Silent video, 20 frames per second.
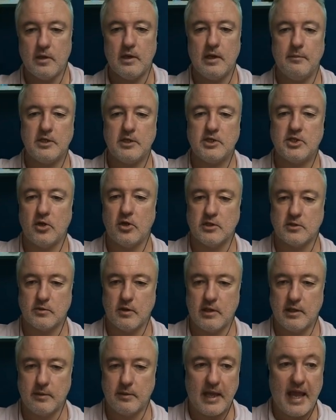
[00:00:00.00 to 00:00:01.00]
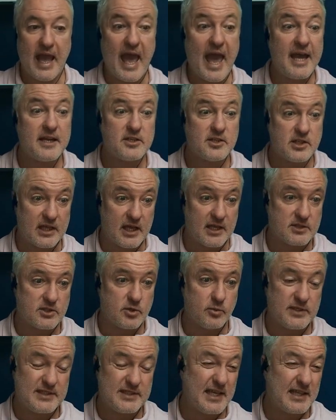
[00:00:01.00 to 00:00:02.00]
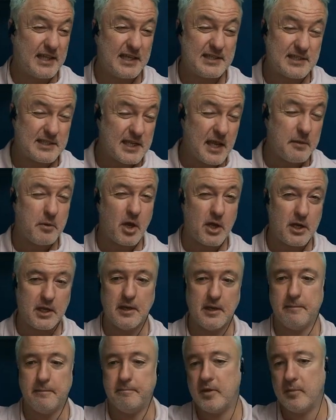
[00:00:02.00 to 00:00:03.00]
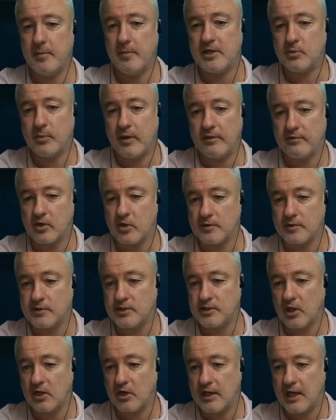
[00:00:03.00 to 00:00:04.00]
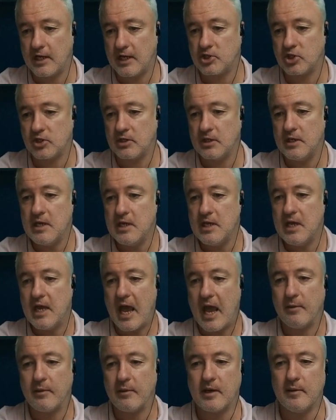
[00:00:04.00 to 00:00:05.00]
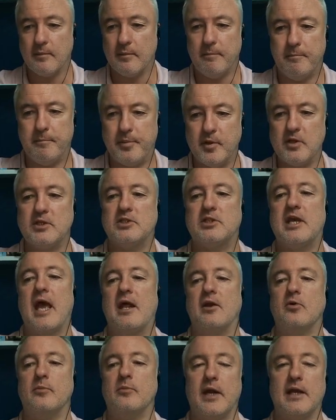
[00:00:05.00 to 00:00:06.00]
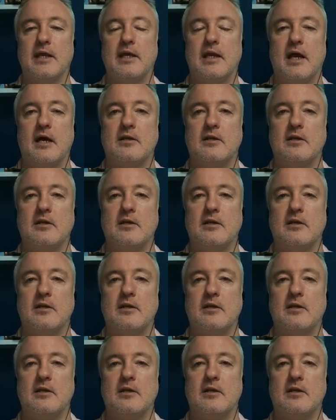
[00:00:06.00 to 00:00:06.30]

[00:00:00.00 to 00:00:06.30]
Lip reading: Let me show you as well. Let me add to that. So we take that same idea. Imagine we have a consolidation and we get a bullish candle breaking